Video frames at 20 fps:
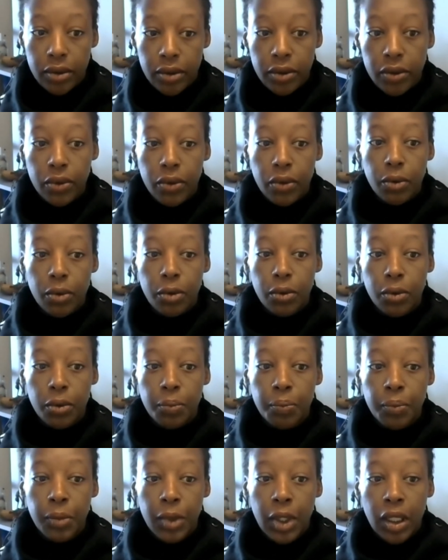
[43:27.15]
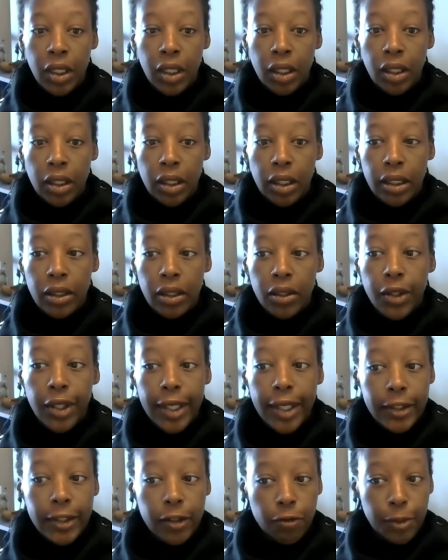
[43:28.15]
So in the
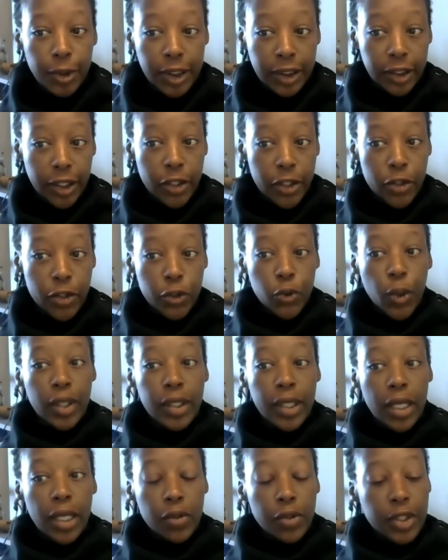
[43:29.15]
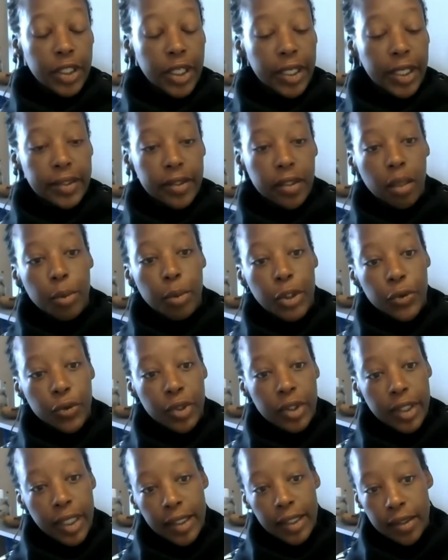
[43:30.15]
case of Business Angels Rwanda, the tickets are
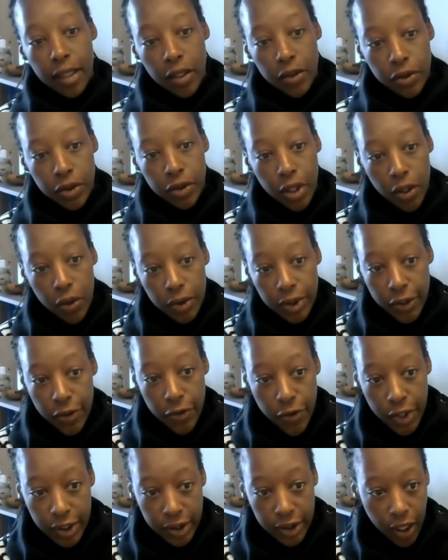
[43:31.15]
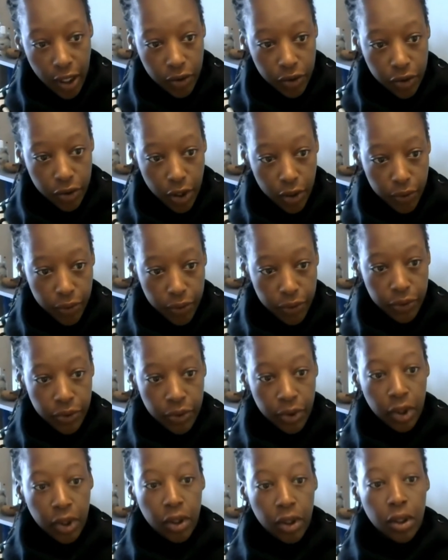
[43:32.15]
between $10,000 and $30,000,
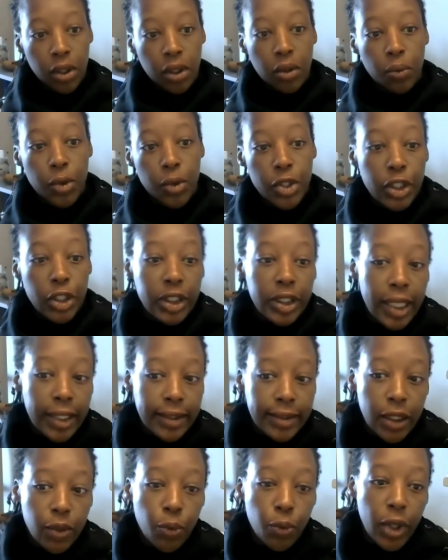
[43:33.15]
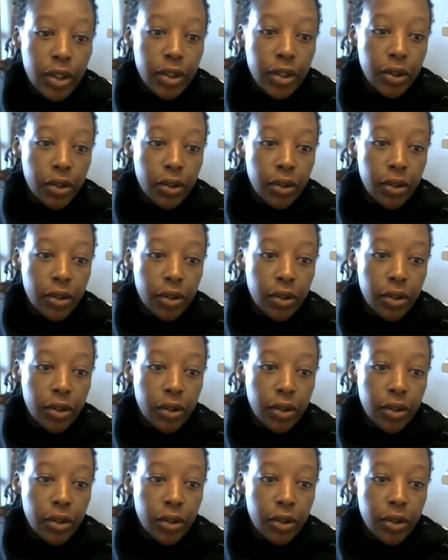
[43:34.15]
which is less than what